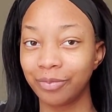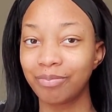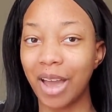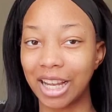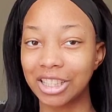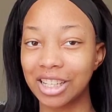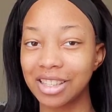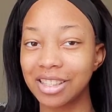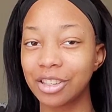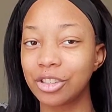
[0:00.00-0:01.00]

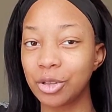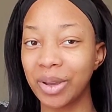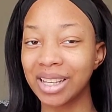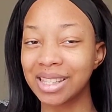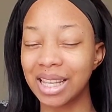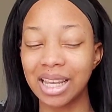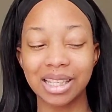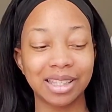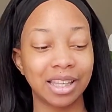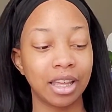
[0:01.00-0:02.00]
patches
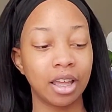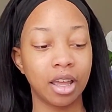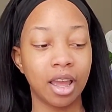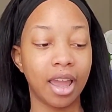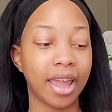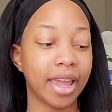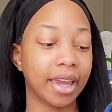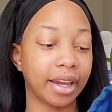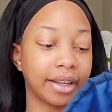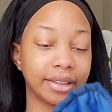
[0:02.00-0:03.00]
2x6.
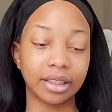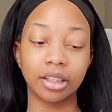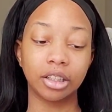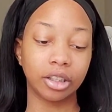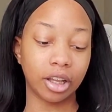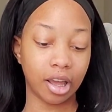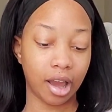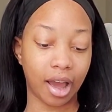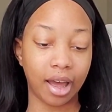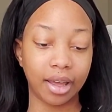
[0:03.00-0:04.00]
And
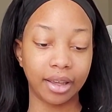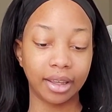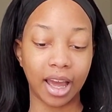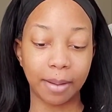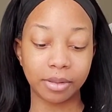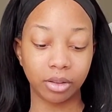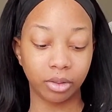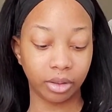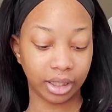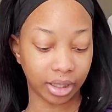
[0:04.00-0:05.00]
I
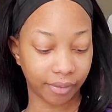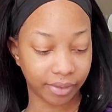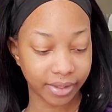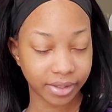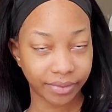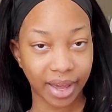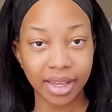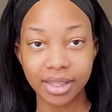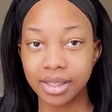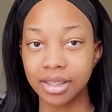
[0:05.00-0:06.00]
absolutely love this
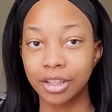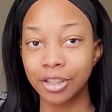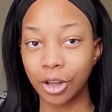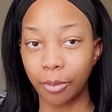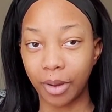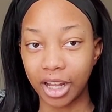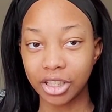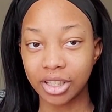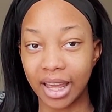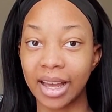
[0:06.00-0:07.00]
vest so
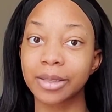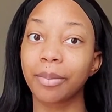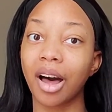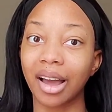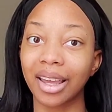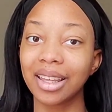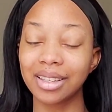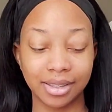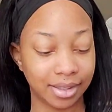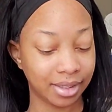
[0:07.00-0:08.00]
much. It has
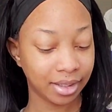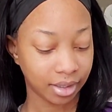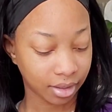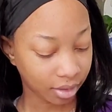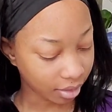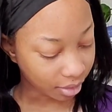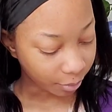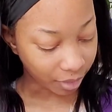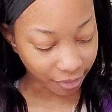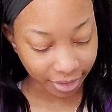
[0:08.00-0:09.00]
pockets.
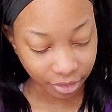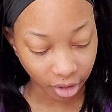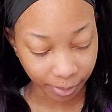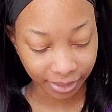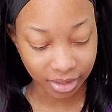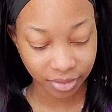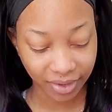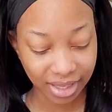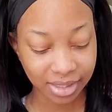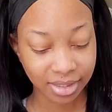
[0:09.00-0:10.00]
Whenever I talk about this
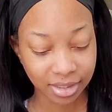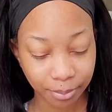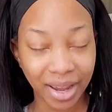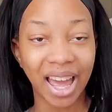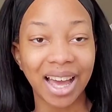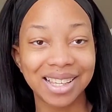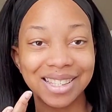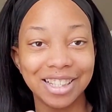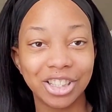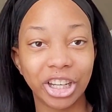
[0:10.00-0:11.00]
vest, my
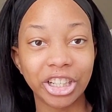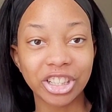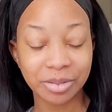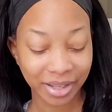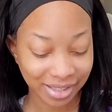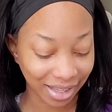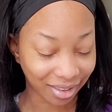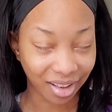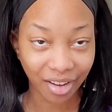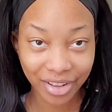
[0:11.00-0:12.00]
accent changes because I
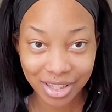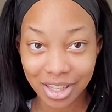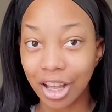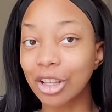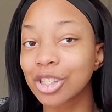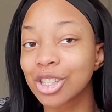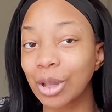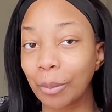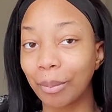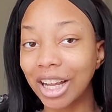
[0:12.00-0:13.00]
love it
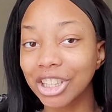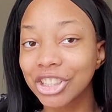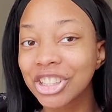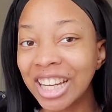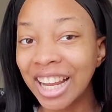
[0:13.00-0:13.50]
so much.